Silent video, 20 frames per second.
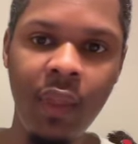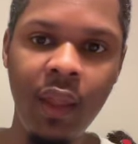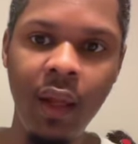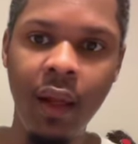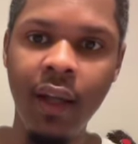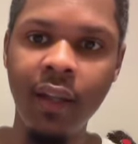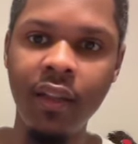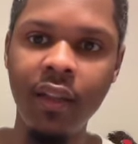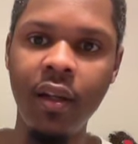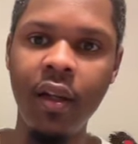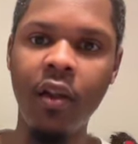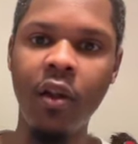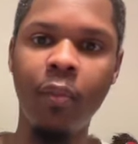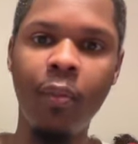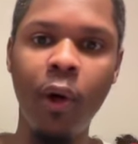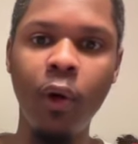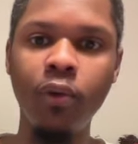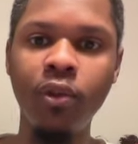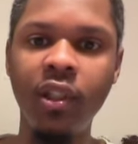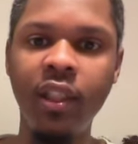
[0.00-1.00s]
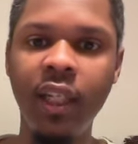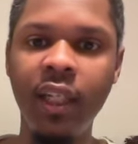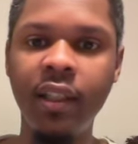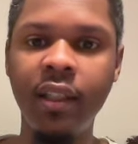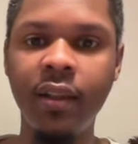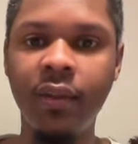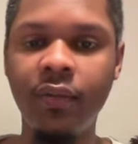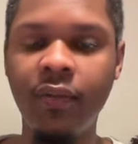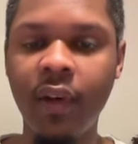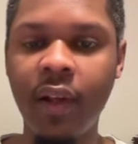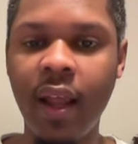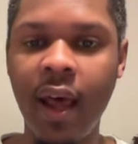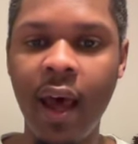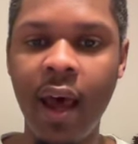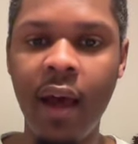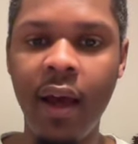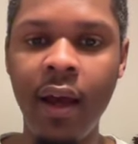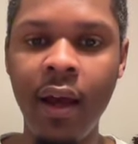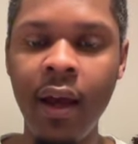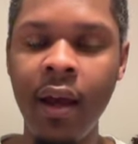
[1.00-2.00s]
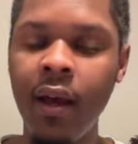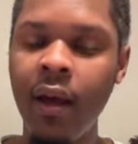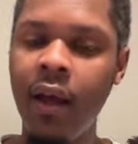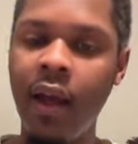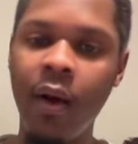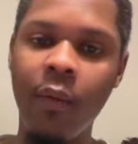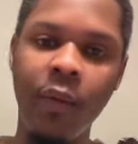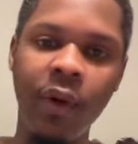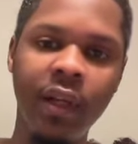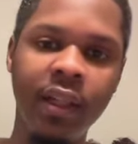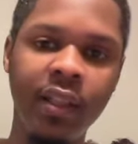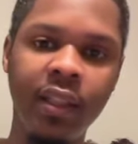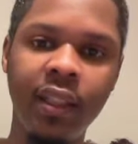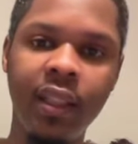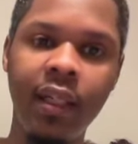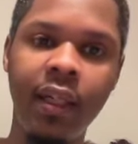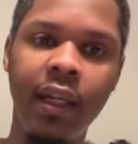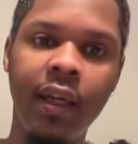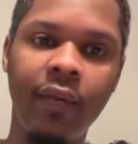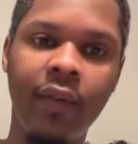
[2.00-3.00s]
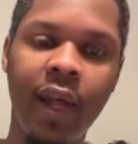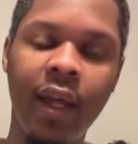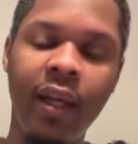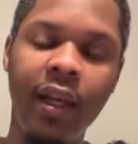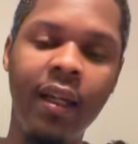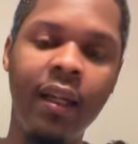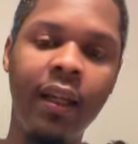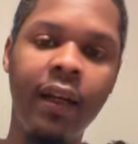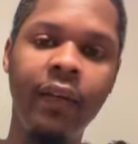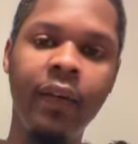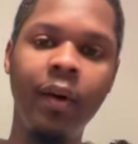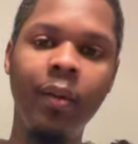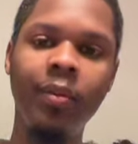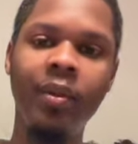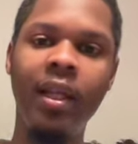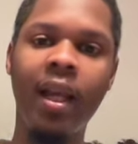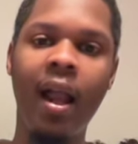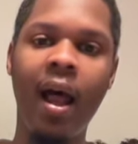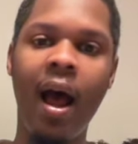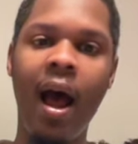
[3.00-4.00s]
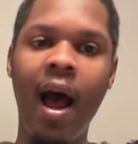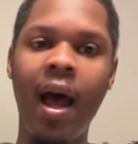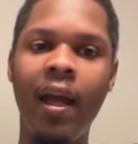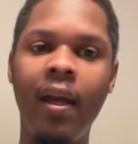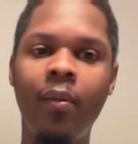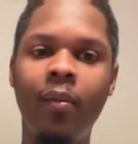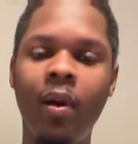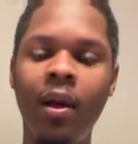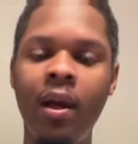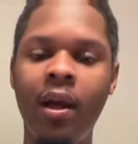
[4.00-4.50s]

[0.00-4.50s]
Is another postseason for that, and we'll see if they can live up to that hype